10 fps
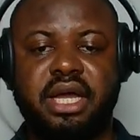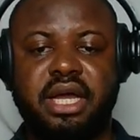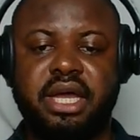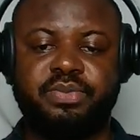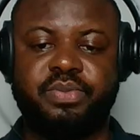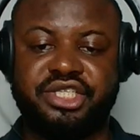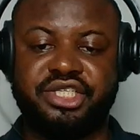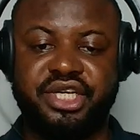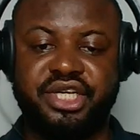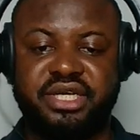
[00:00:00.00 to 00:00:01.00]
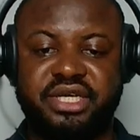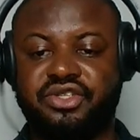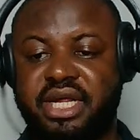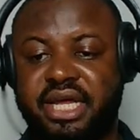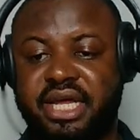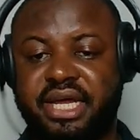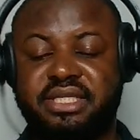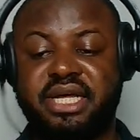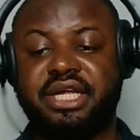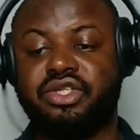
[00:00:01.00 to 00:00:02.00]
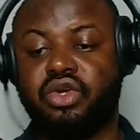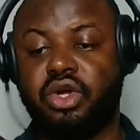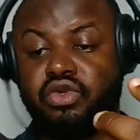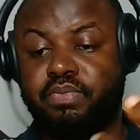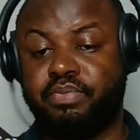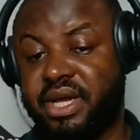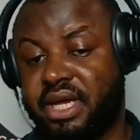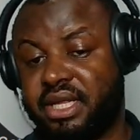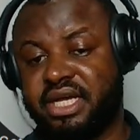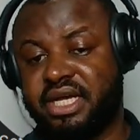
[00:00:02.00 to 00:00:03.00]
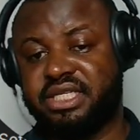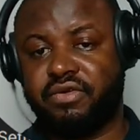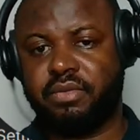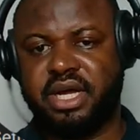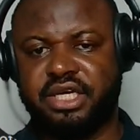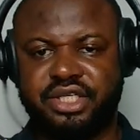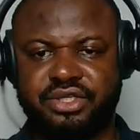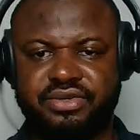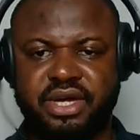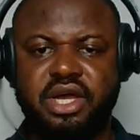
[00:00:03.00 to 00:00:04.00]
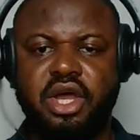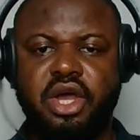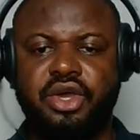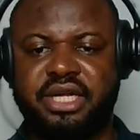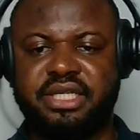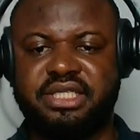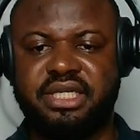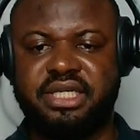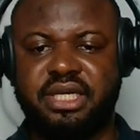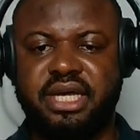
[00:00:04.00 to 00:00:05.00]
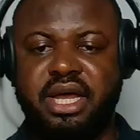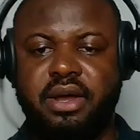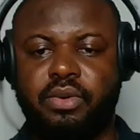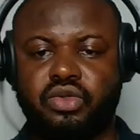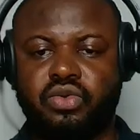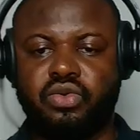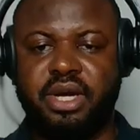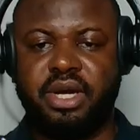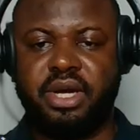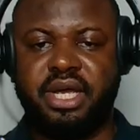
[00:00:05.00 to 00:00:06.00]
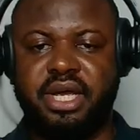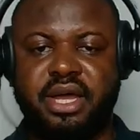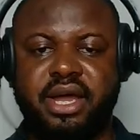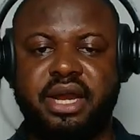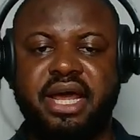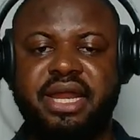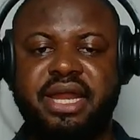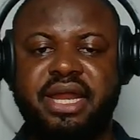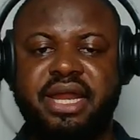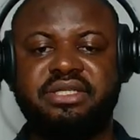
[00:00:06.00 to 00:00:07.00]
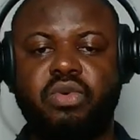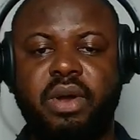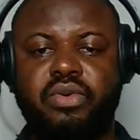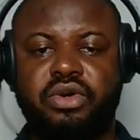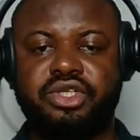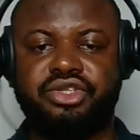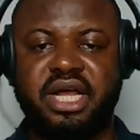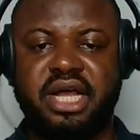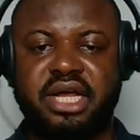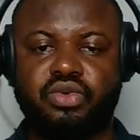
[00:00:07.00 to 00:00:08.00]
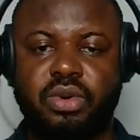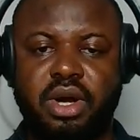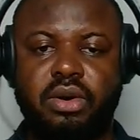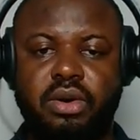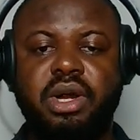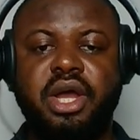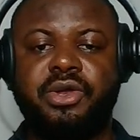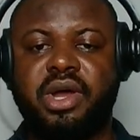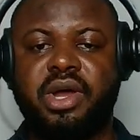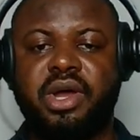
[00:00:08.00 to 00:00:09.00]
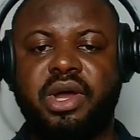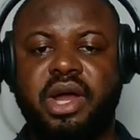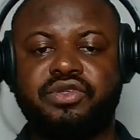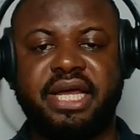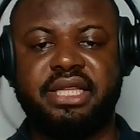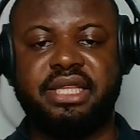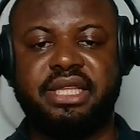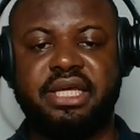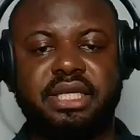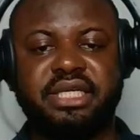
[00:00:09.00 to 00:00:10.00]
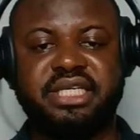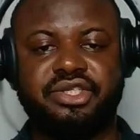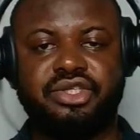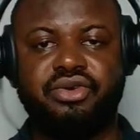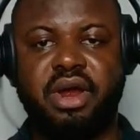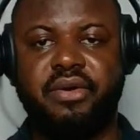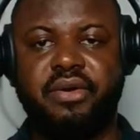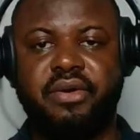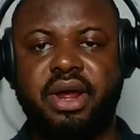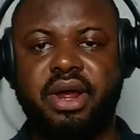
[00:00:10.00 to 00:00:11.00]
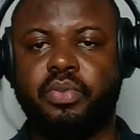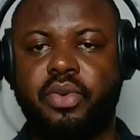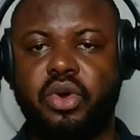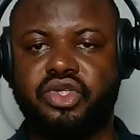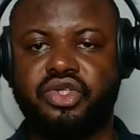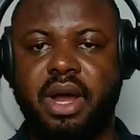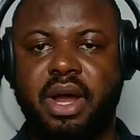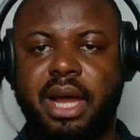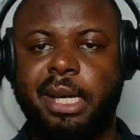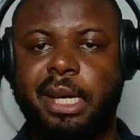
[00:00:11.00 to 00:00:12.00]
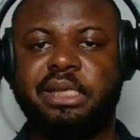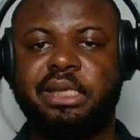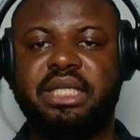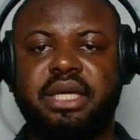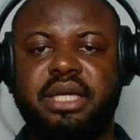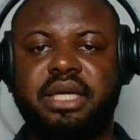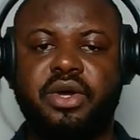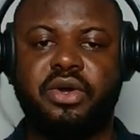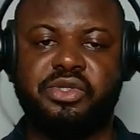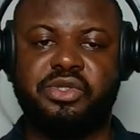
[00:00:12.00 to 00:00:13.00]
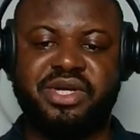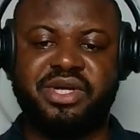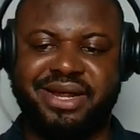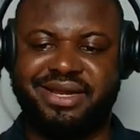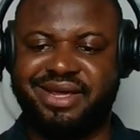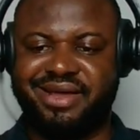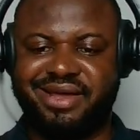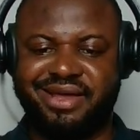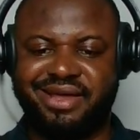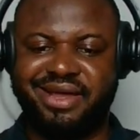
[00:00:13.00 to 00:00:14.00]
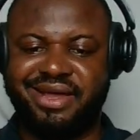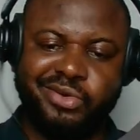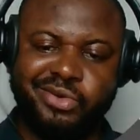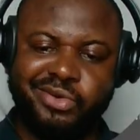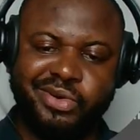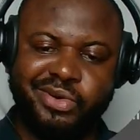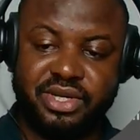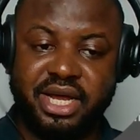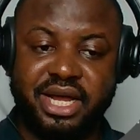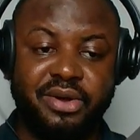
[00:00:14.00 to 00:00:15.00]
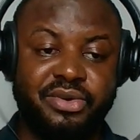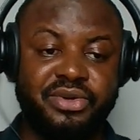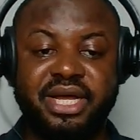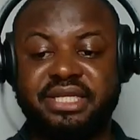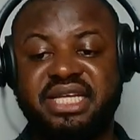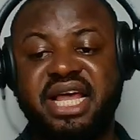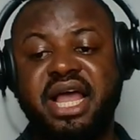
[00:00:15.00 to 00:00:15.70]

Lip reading: spreadsheet, if I should link it, then it's going to pick data from that sheet, right? You can see plus one here, here, here, and then this webhook trigger as well. Yeah, I have to take the test URL, go to Postman. Yeah, let me not do that right now. I don't want to do that so that I wouldn't get